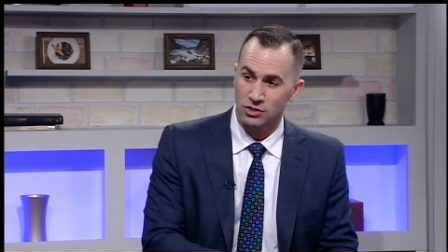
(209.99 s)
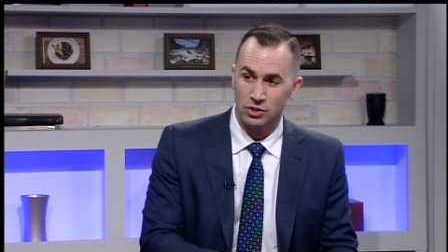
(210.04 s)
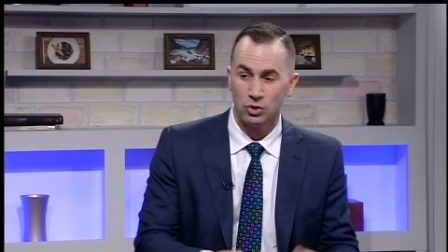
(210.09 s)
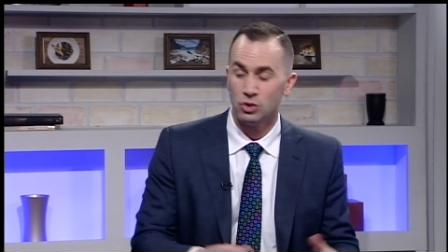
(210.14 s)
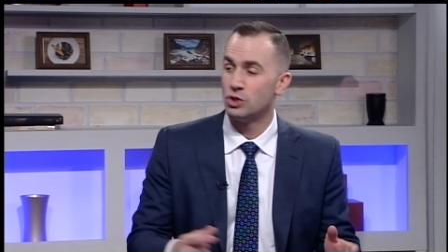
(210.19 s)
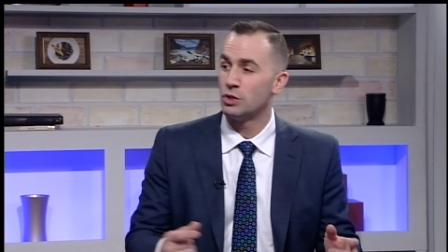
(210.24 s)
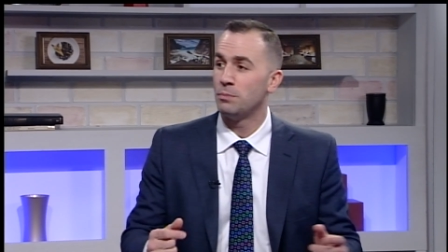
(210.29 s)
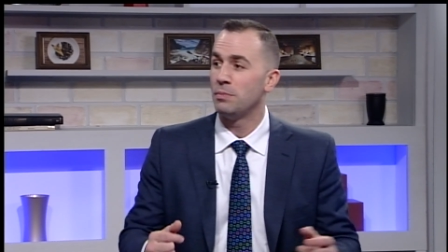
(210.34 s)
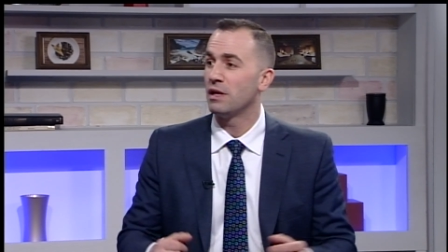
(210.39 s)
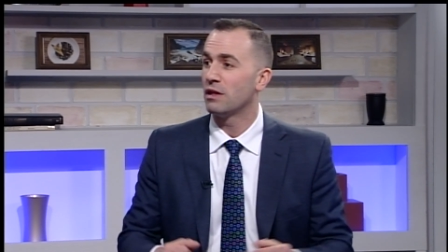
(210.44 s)
you
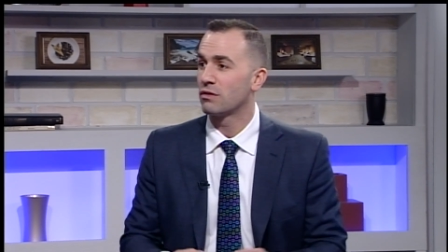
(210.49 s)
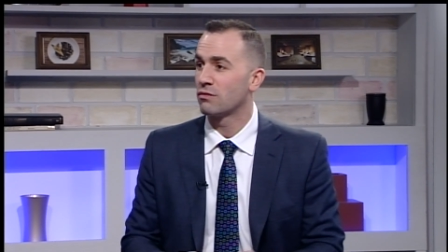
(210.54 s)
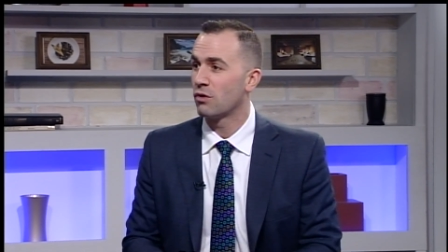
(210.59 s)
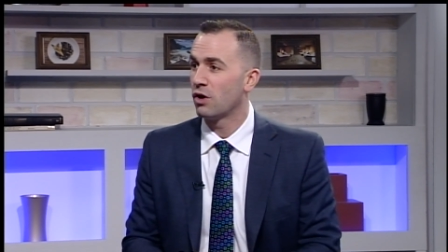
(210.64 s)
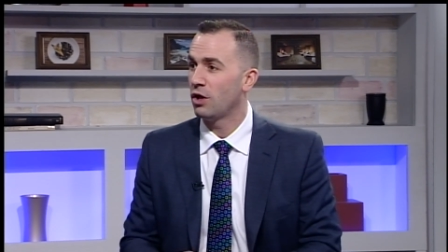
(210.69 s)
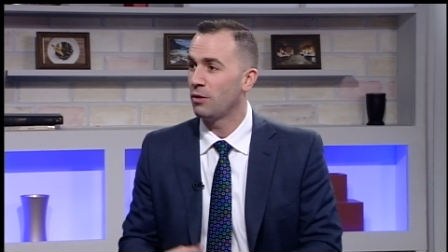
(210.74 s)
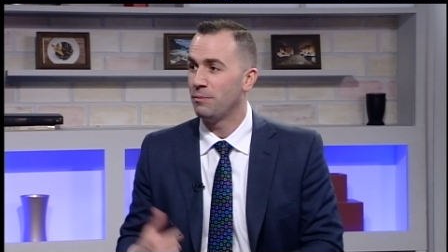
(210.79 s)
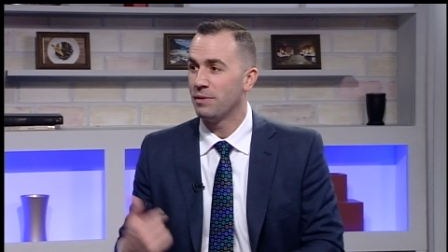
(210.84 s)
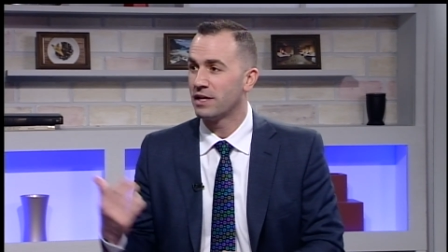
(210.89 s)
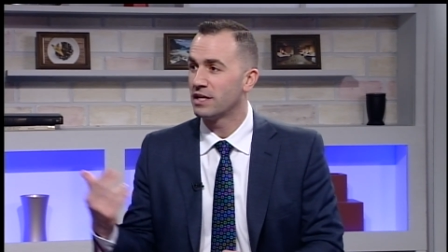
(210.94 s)
should be
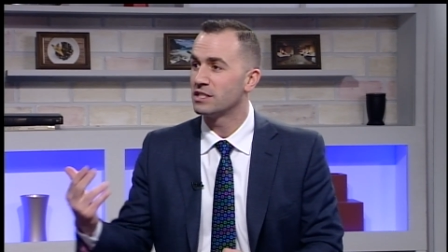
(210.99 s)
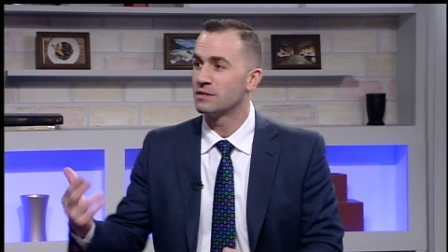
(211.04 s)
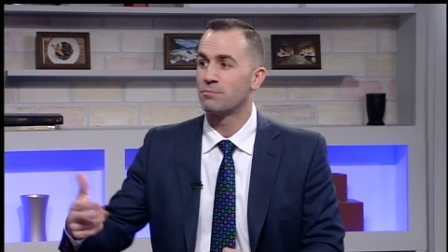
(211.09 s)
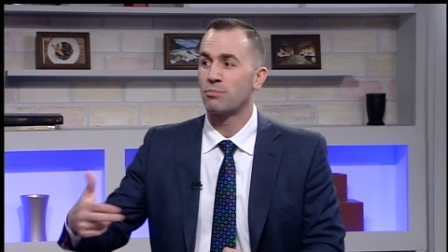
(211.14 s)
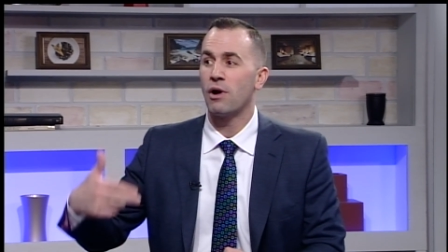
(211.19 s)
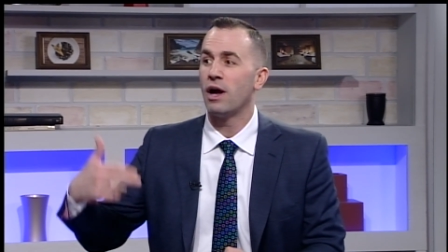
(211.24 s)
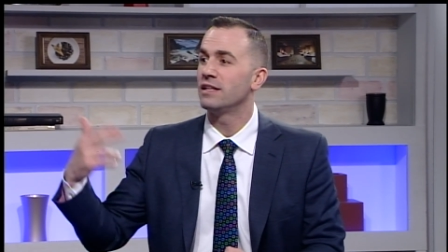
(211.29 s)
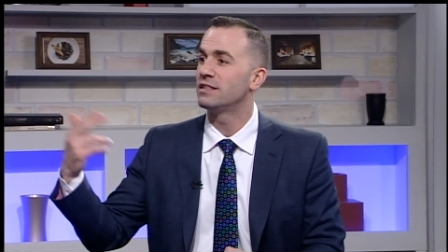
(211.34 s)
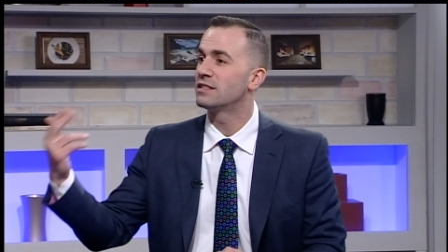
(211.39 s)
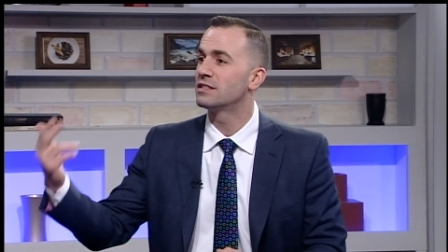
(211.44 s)
thrilled because
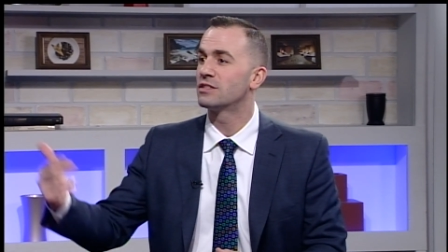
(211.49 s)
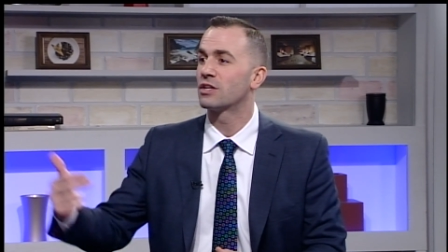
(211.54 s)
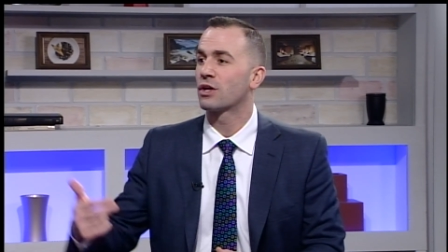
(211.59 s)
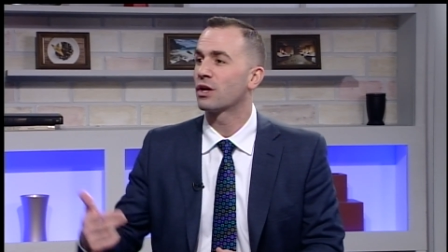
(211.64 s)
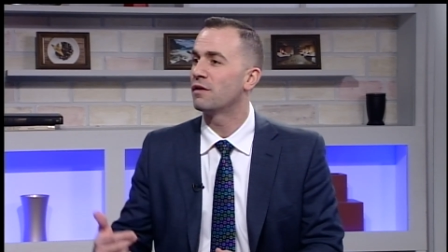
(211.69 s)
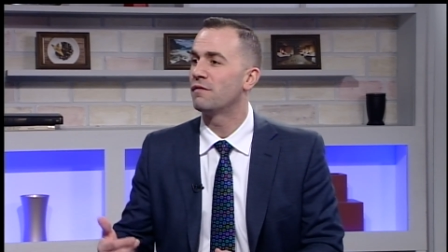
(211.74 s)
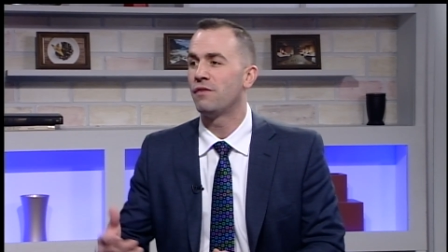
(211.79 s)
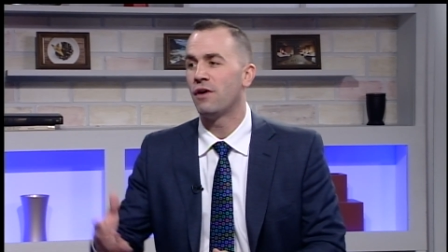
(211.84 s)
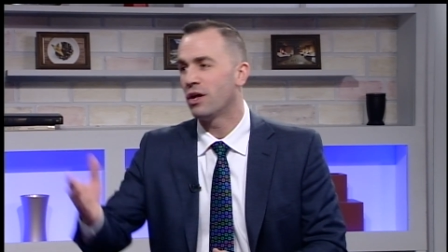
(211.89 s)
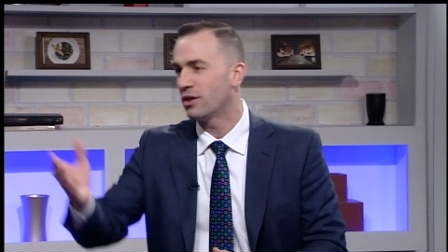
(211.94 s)
prices are going
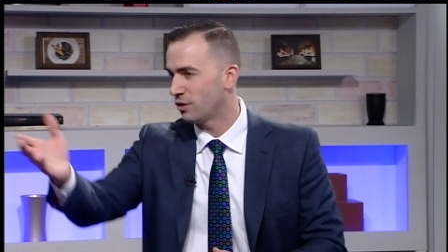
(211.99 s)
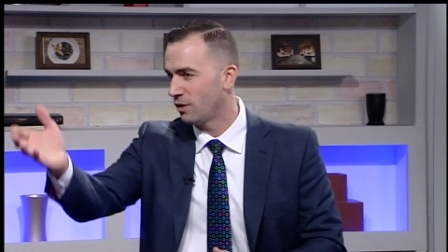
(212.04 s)
to follow you.